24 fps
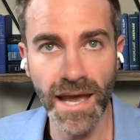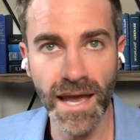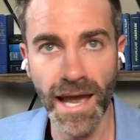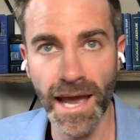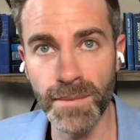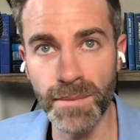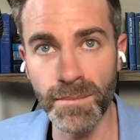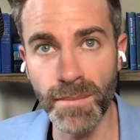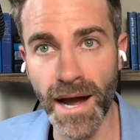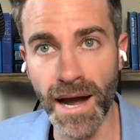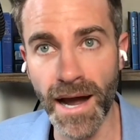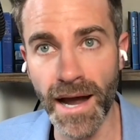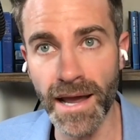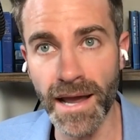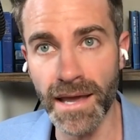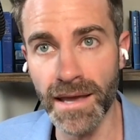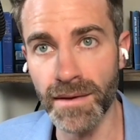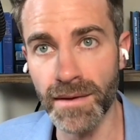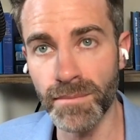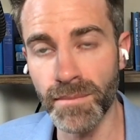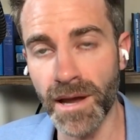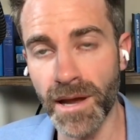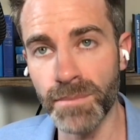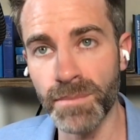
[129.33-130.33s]
And
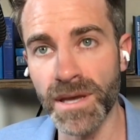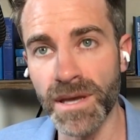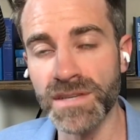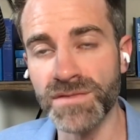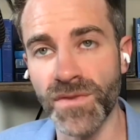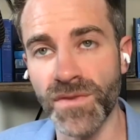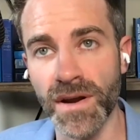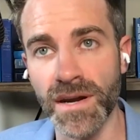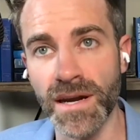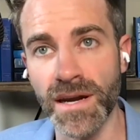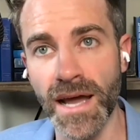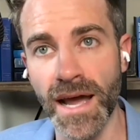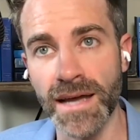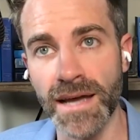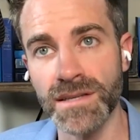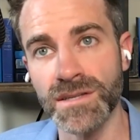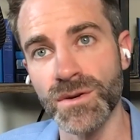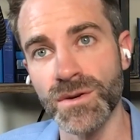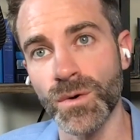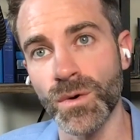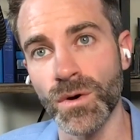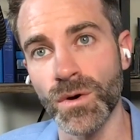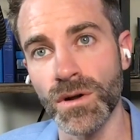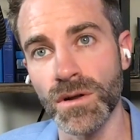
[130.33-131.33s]
my best friend in high
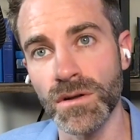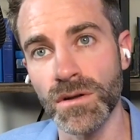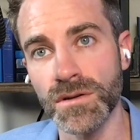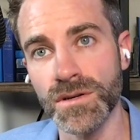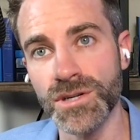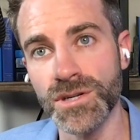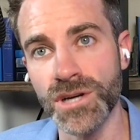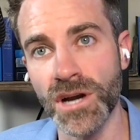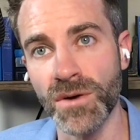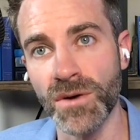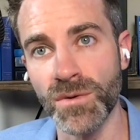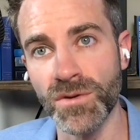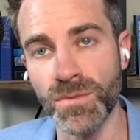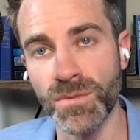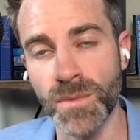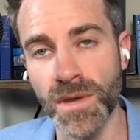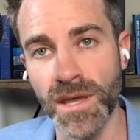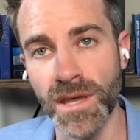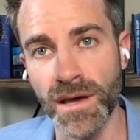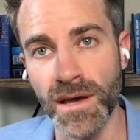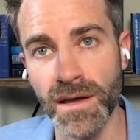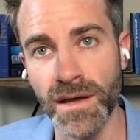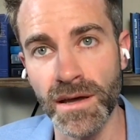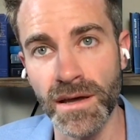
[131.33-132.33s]
school shared with
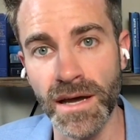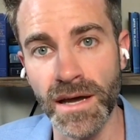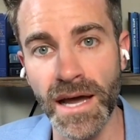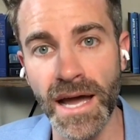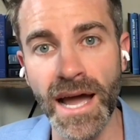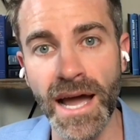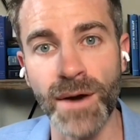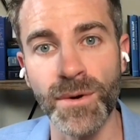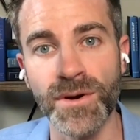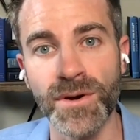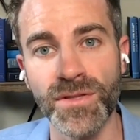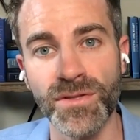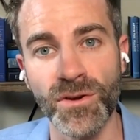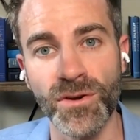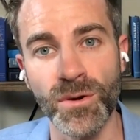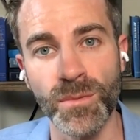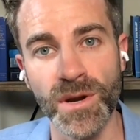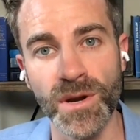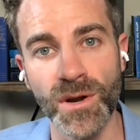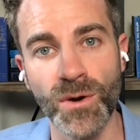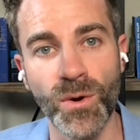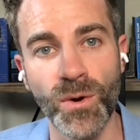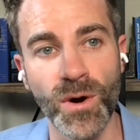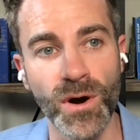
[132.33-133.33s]
me a Howard
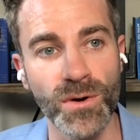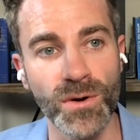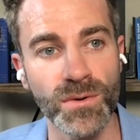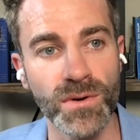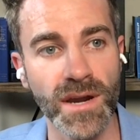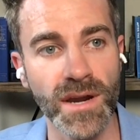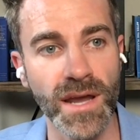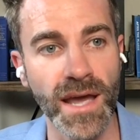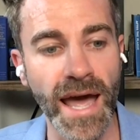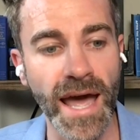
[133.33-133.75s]
Thurman quote: